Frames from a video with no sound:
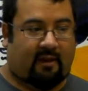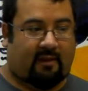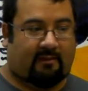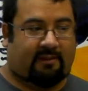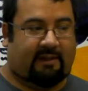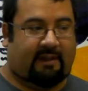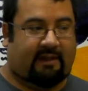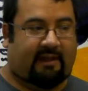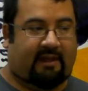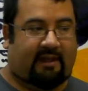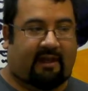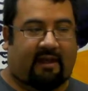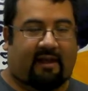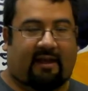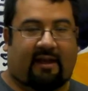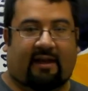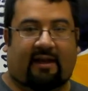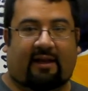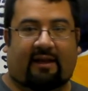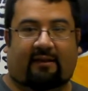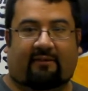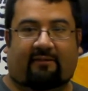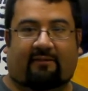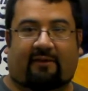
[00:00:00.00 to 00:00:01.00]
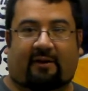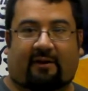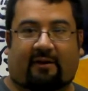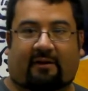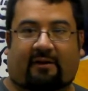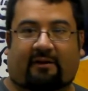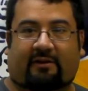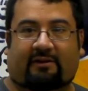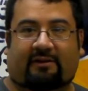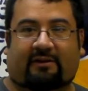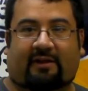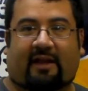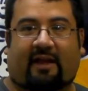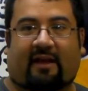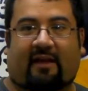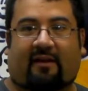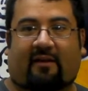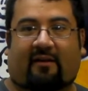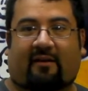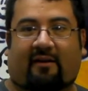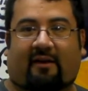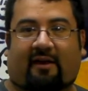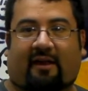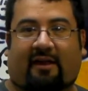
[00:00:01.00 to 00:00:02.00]
Taking iconic photos now
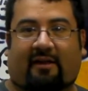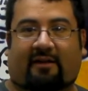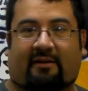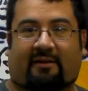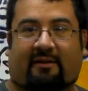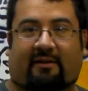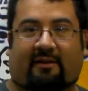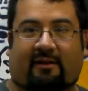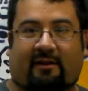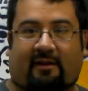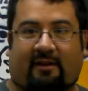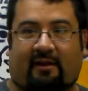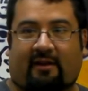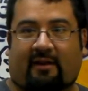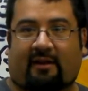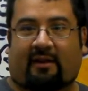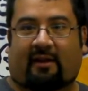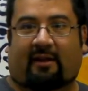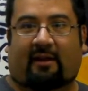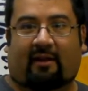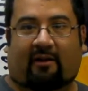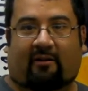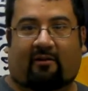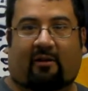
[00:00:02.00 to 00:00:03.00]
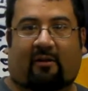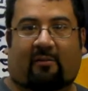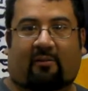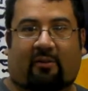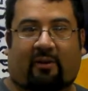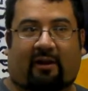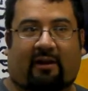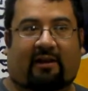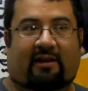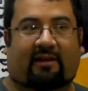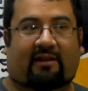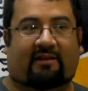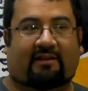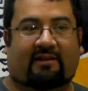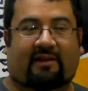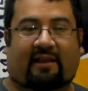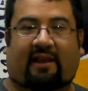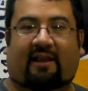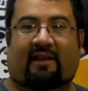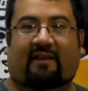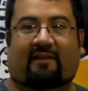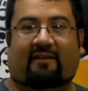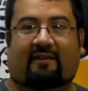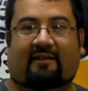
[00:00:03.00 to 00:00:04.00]
and incorporating
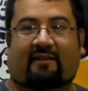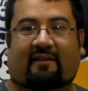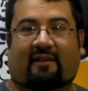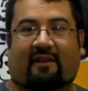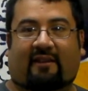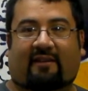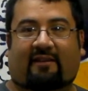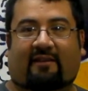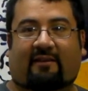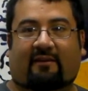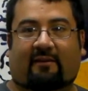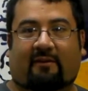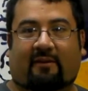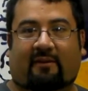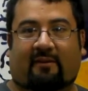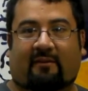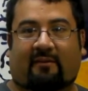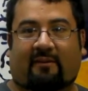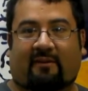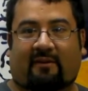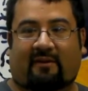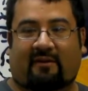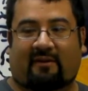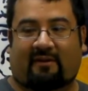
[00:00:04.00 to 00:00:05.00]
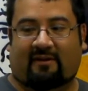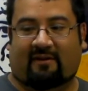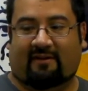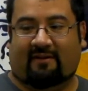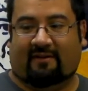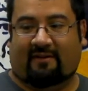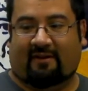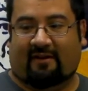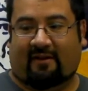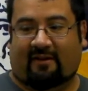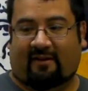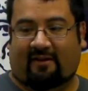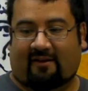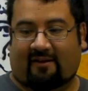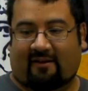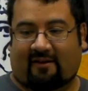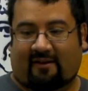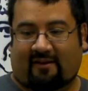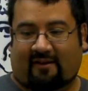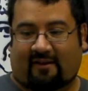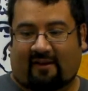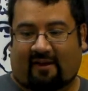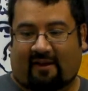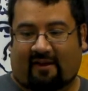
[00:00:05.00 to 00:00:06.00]
Zayas into them. So
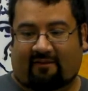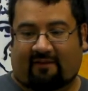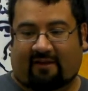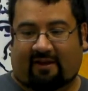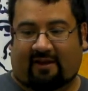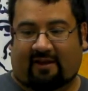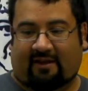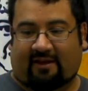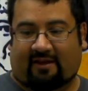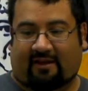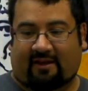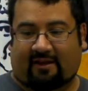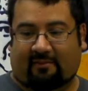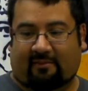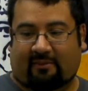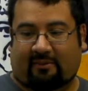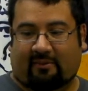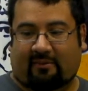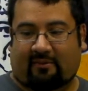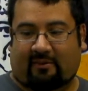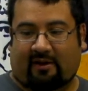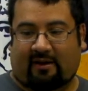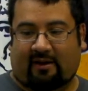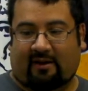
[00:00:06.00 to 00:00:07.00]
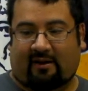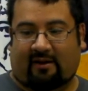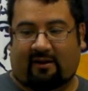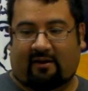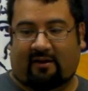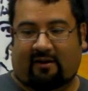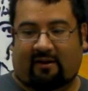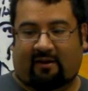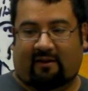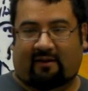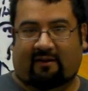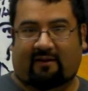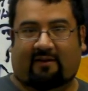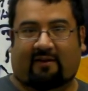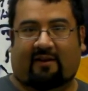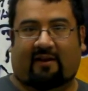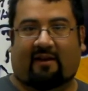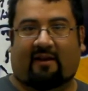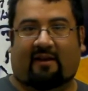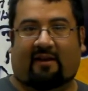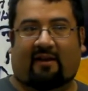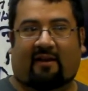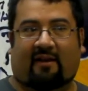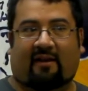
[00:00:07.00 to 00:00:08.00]
I've got a couple where he
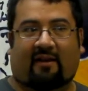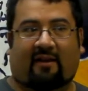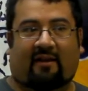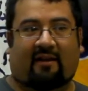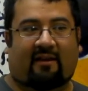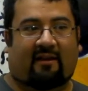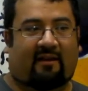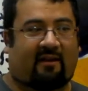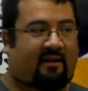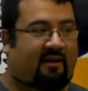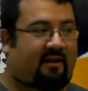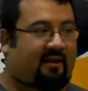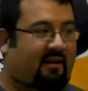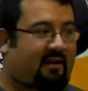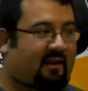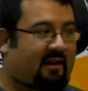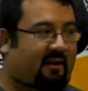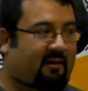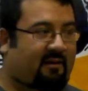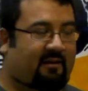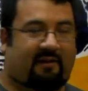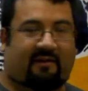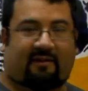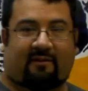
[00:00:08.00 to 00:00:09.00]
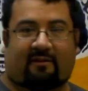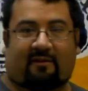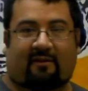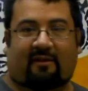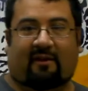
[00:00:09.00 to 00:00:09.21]
was